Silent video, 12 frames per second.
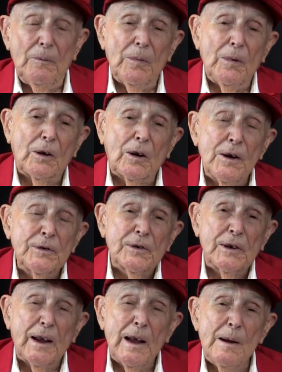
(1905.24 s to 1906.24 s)
the
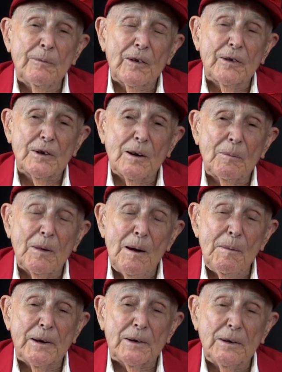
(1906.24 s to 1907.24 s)
country campus
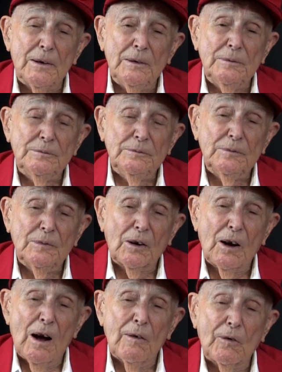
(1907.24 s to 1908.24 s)
I'm at the
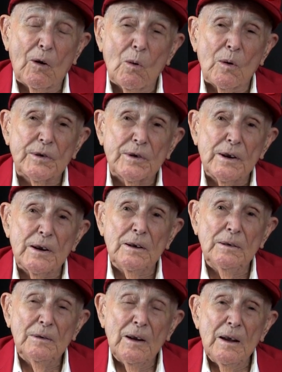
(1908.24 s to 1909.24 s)
golf course
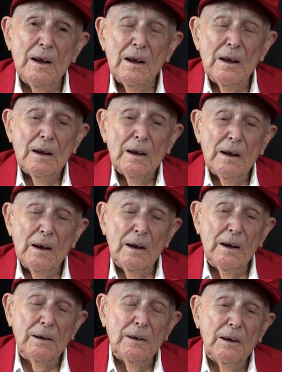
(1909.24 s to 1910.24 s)
here."
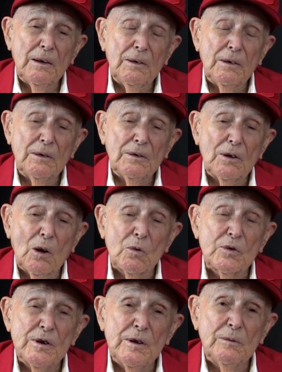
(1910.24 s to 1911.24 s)
And
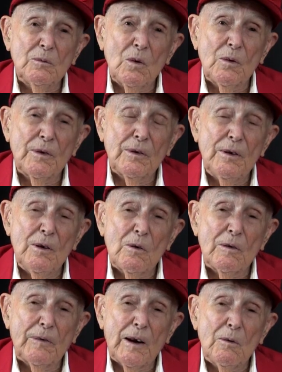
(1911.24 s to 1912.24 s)
Loshon wanted to
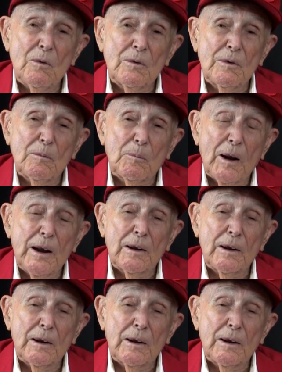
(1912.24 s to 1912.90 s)
know if I wanted to play